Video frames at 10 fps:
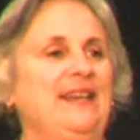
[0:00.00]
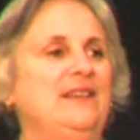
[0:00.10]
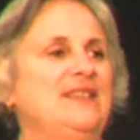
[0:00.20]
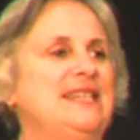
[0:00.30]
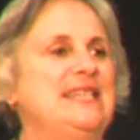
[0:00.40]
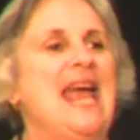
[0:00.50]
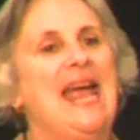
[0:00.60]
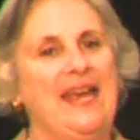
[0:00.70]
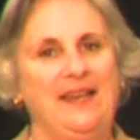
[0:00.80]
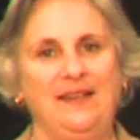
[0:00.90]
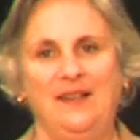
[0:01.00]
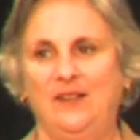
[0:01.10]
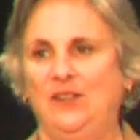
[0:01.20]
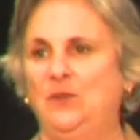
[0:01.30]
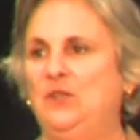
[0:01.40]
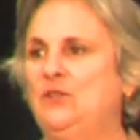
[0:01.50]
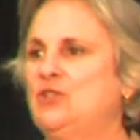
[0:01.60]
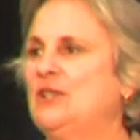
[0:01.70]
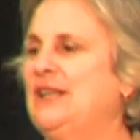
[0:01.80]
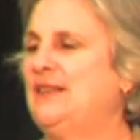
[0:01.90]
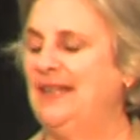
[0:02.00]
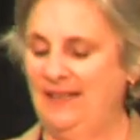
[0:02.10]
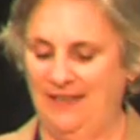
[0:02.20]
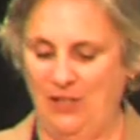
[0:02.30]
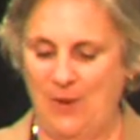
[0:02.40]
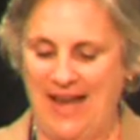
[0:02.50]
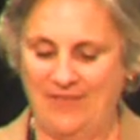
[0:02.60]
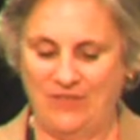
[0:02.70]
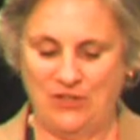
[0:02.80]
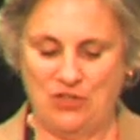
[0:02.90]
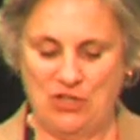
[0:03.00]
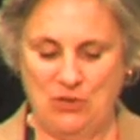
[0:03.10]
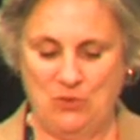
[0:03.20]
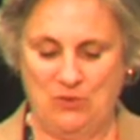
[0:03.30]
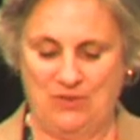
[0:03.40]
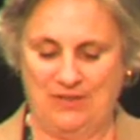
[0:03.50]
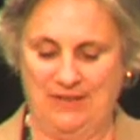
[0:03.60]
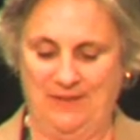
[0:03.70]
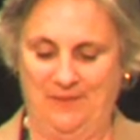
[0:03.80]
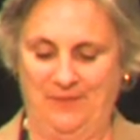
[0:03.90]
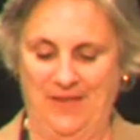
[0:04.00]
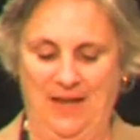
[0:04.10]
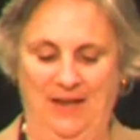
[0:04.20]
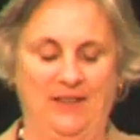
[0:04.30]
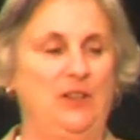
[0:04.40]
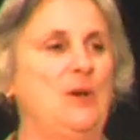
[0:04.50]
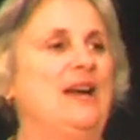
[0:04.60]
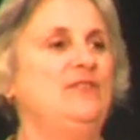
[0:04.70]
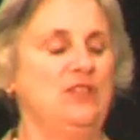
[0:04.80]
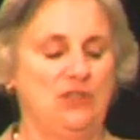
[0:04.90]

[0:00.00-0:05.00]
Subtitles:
given day, you usually think that you have to choose. You have to